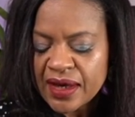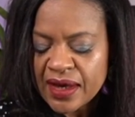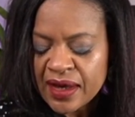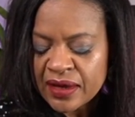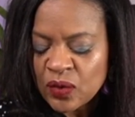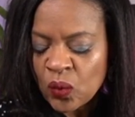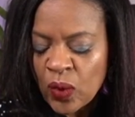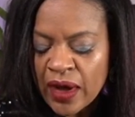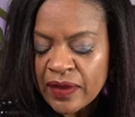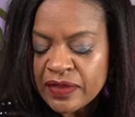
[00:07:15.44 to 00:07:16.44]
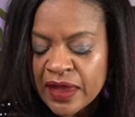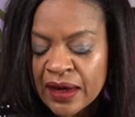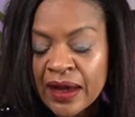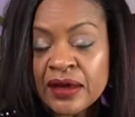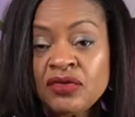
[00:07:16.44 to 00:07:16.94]
And one that
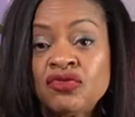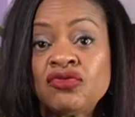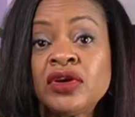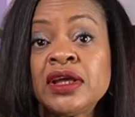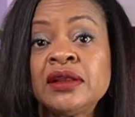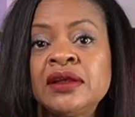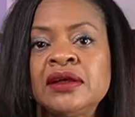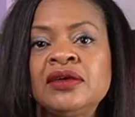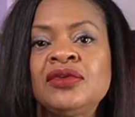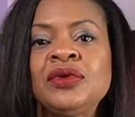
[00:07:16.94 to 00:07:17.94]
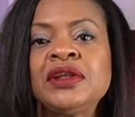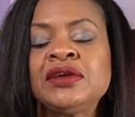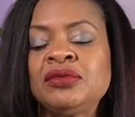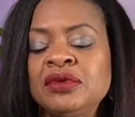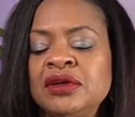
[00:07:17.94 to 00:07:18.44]
I really,
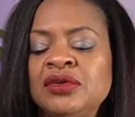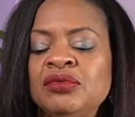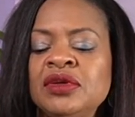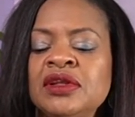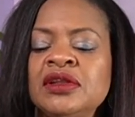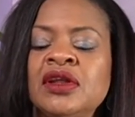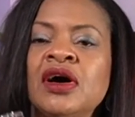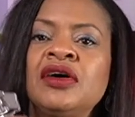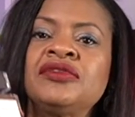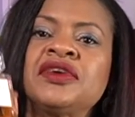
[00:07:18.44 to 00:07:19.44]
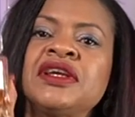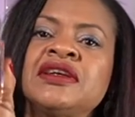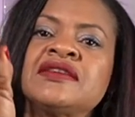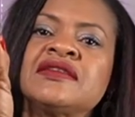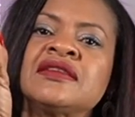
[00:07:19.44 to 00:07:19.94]
really, really, really love
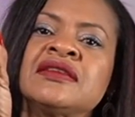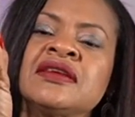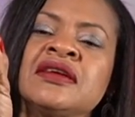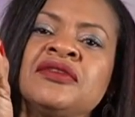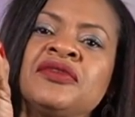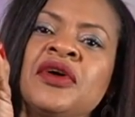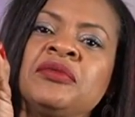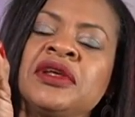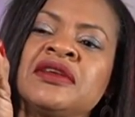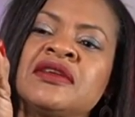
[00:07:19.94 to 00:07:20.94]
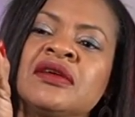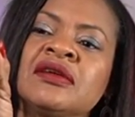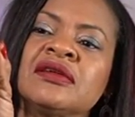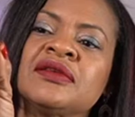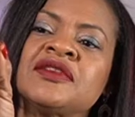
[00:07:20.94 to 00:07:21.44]
is the from the
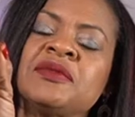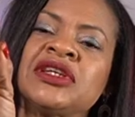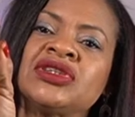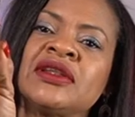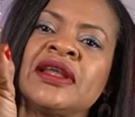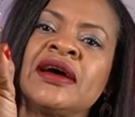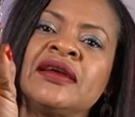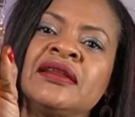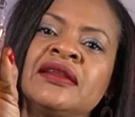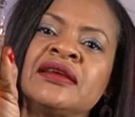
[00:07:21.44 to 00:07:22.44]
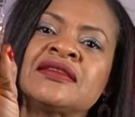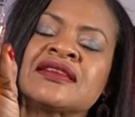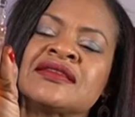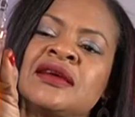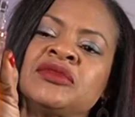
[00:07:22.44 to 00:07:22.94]
special line Les
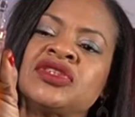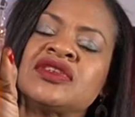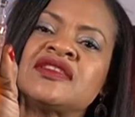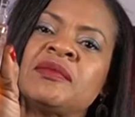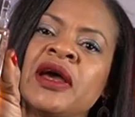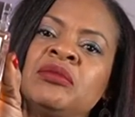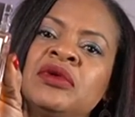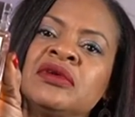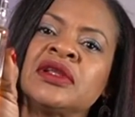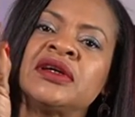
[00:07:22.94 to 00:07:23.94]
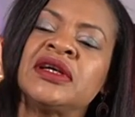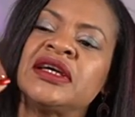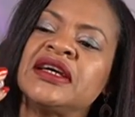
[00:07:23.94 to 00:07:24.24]
Exemptions by Mugler.